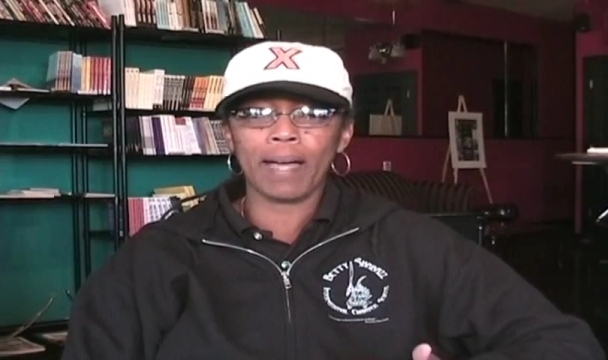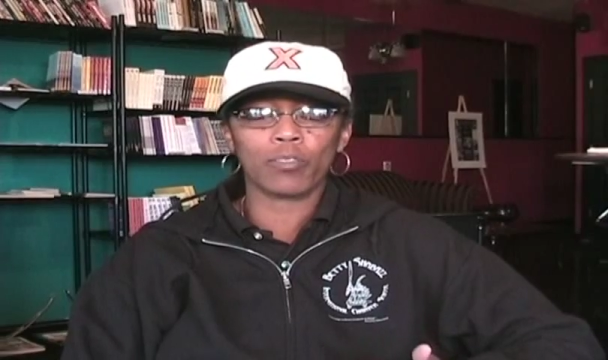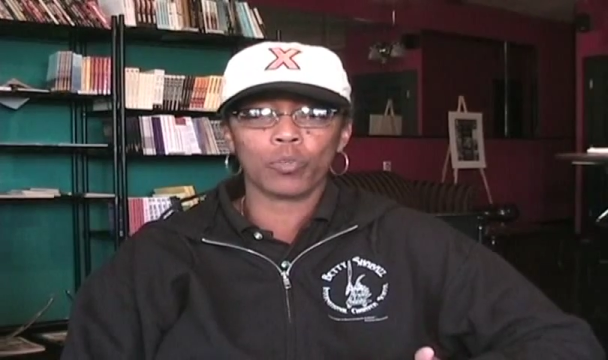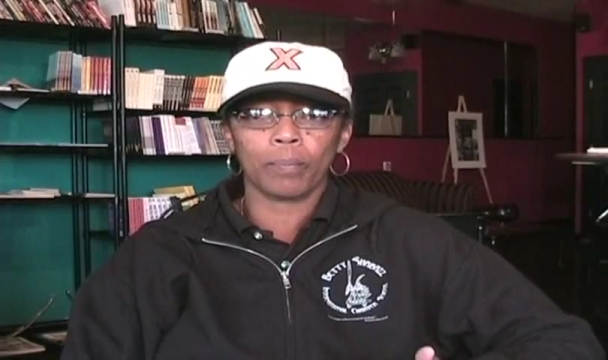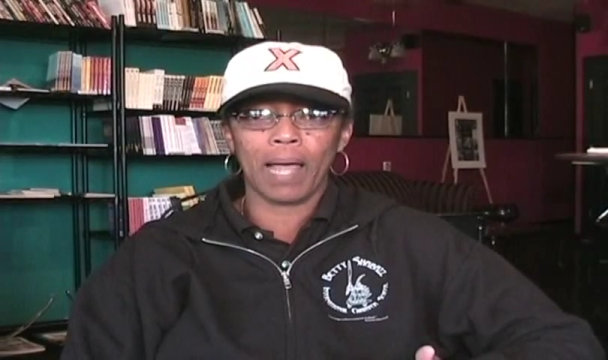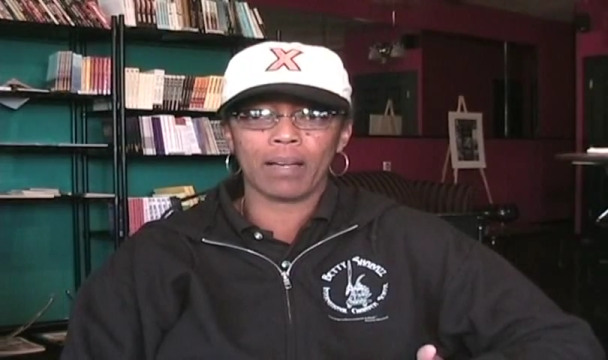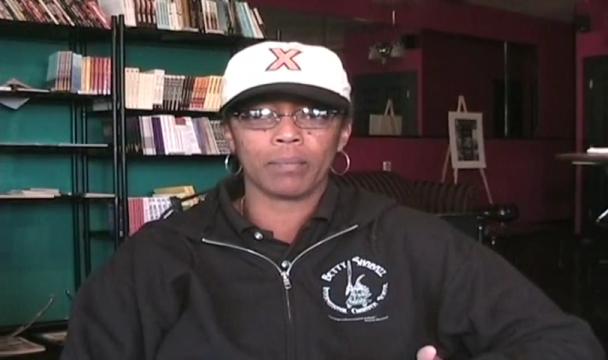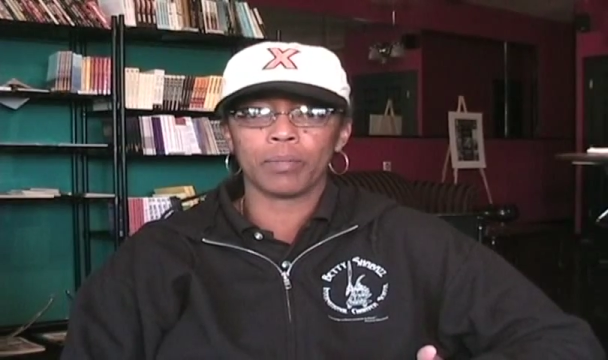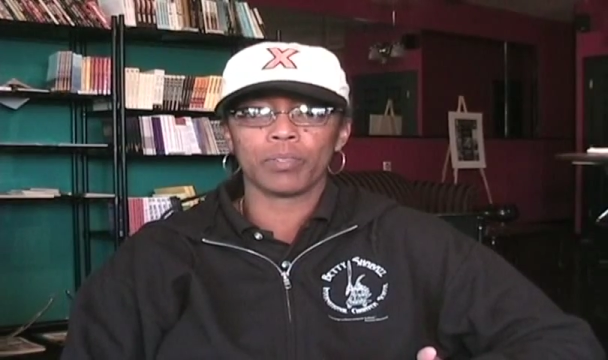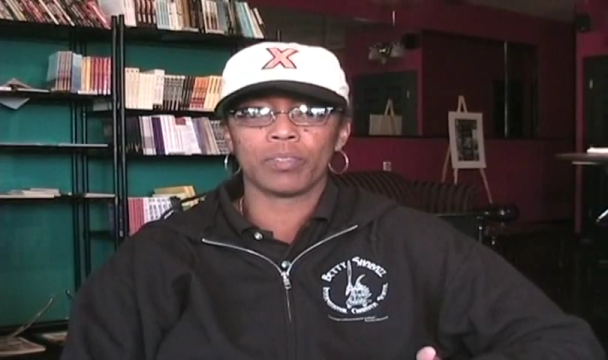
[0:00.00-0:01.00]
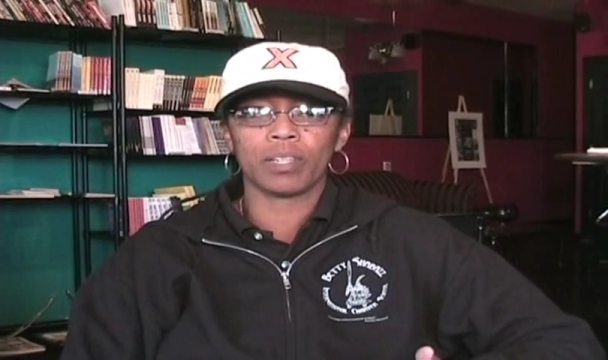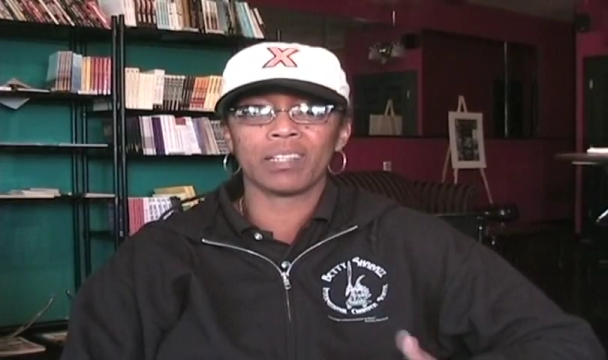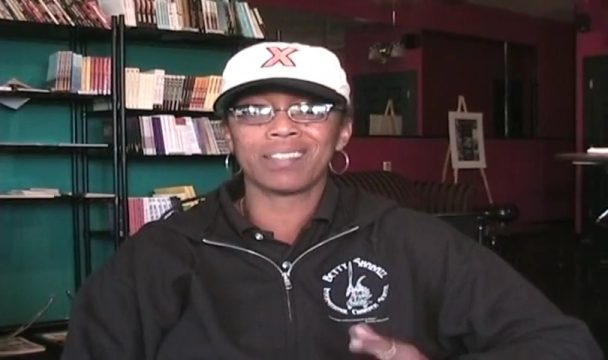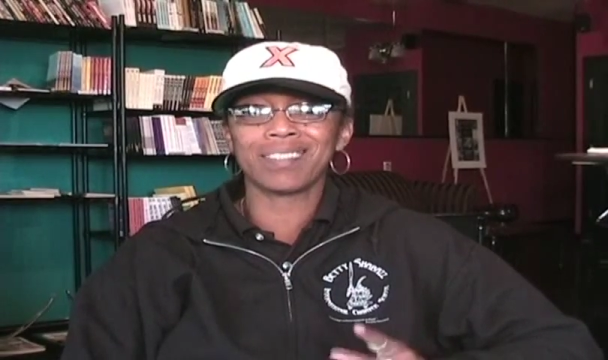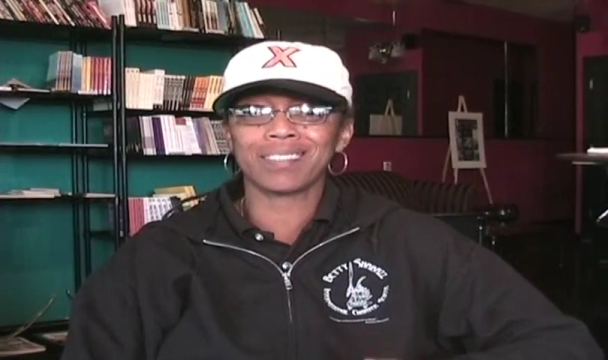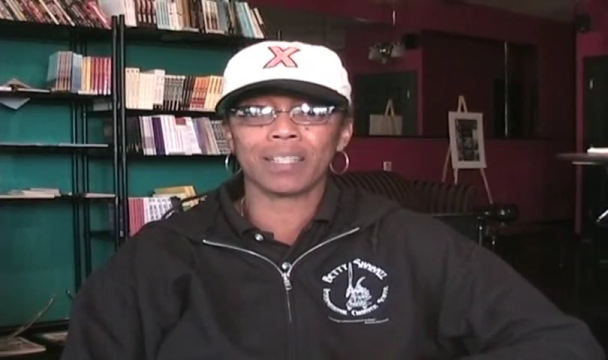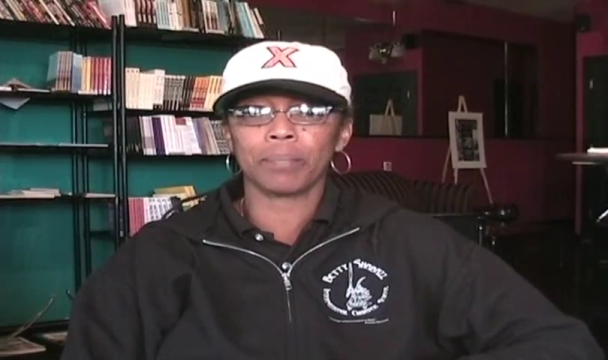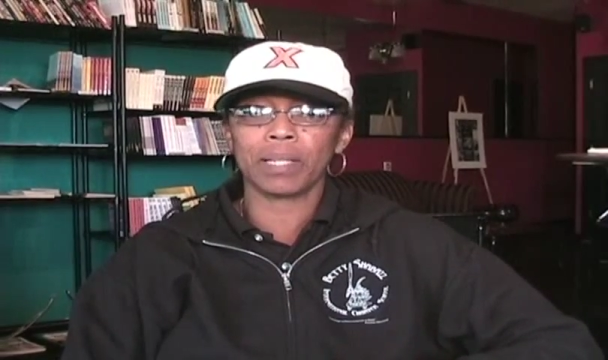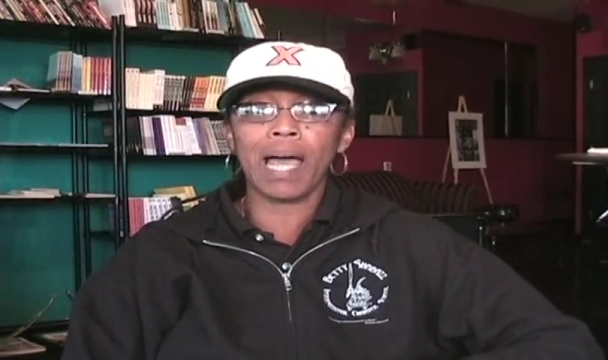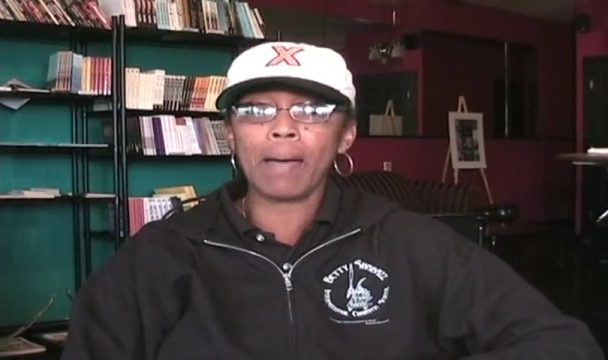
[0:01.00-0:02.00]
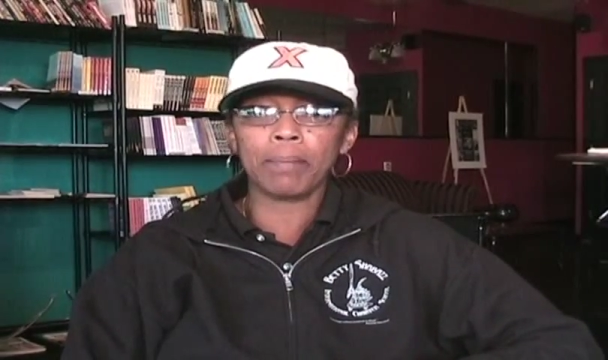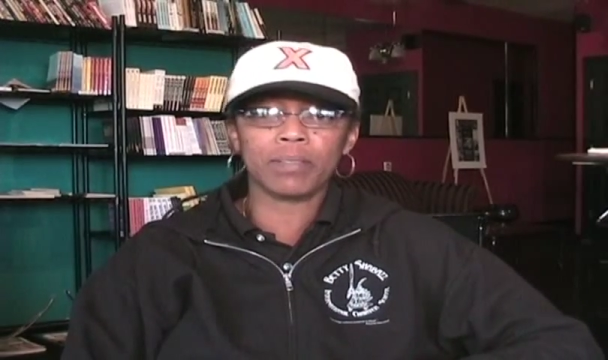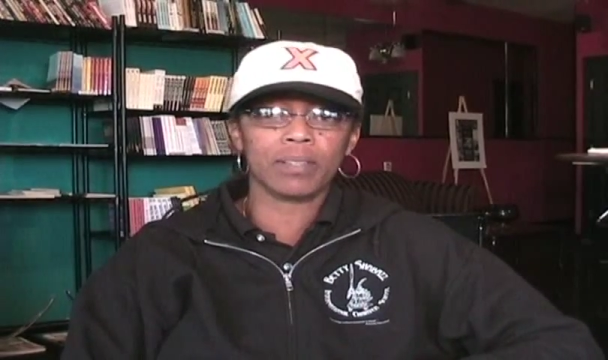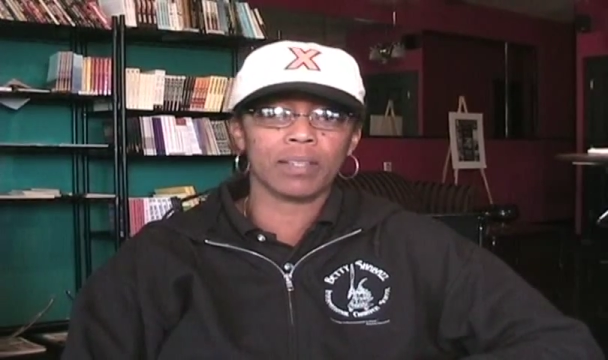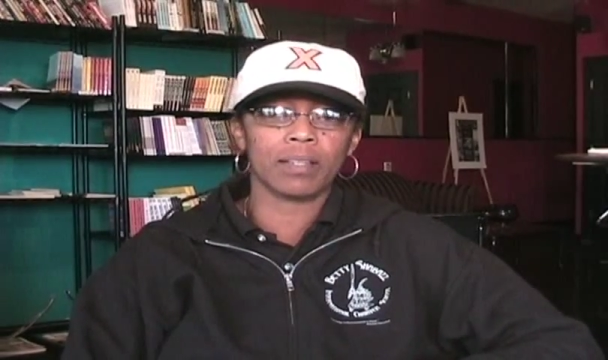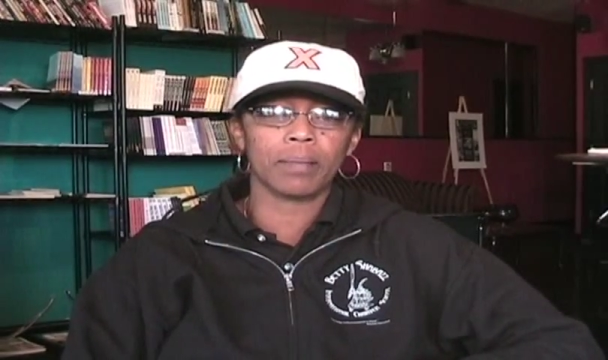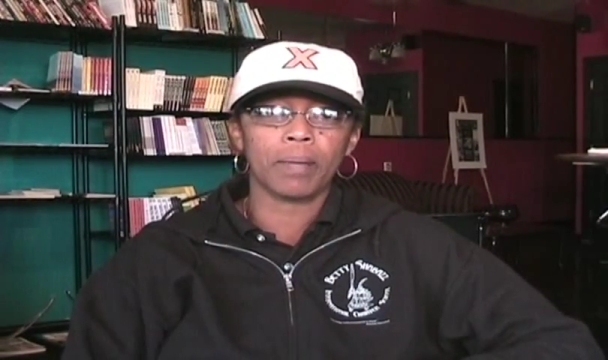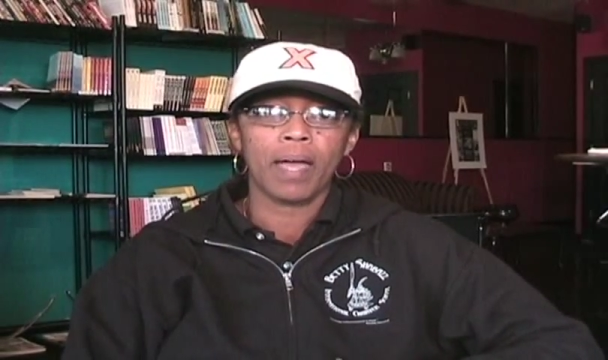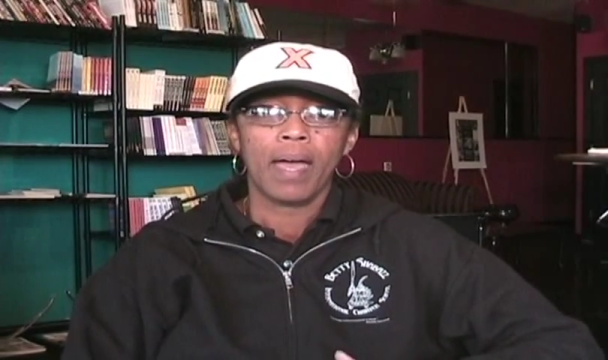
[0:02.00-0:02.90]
back to a black community until something happens to them.